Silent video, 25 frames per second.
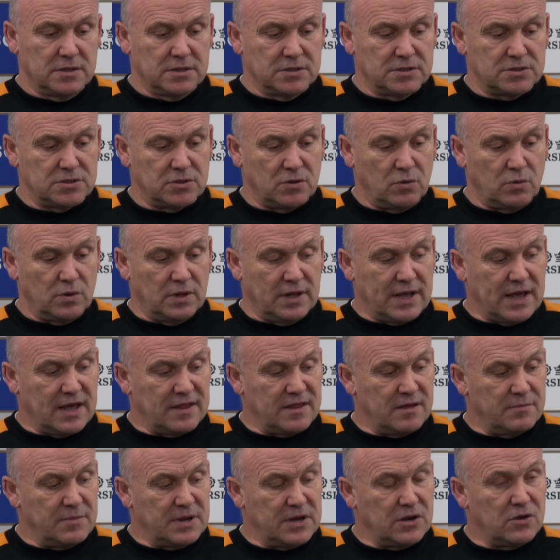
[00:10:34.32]
So we'll get
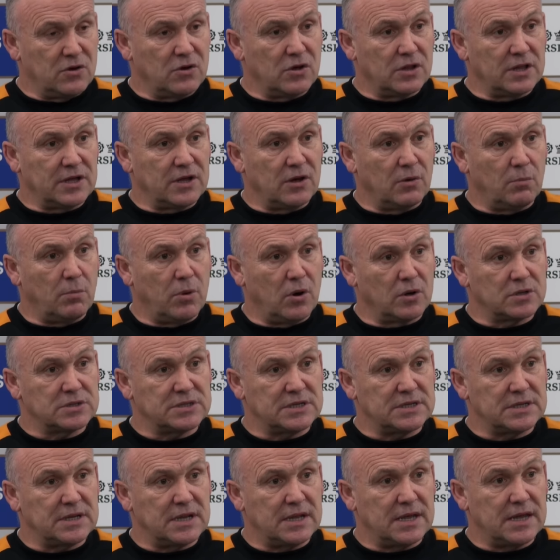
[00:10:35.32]
them in early on
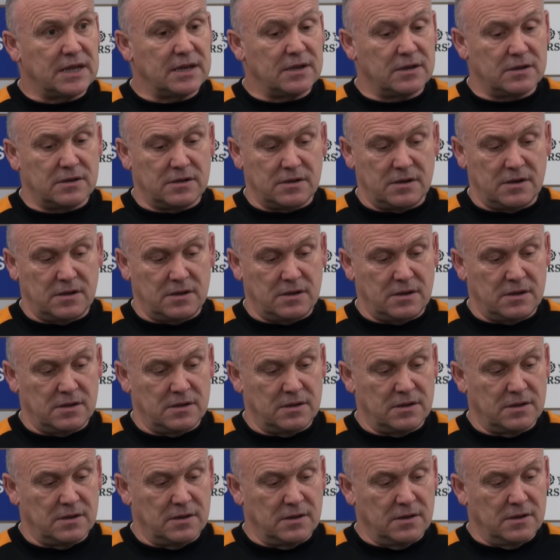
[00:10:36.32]
Boxing Day
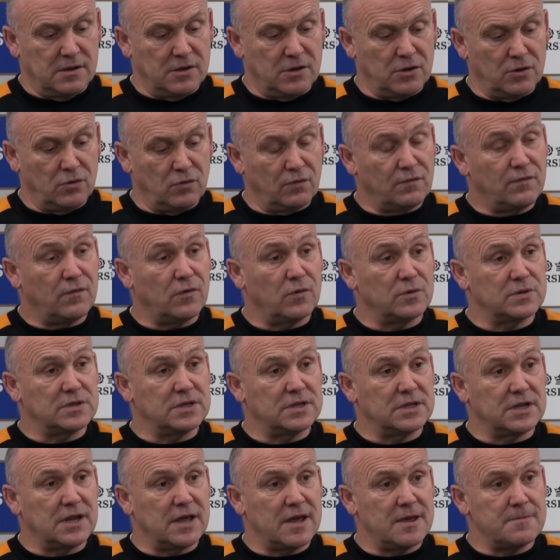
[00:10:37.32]
and look forward
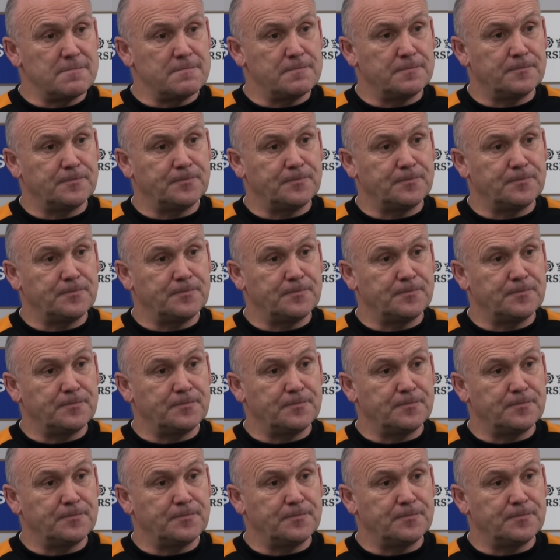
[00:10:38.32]
to the game.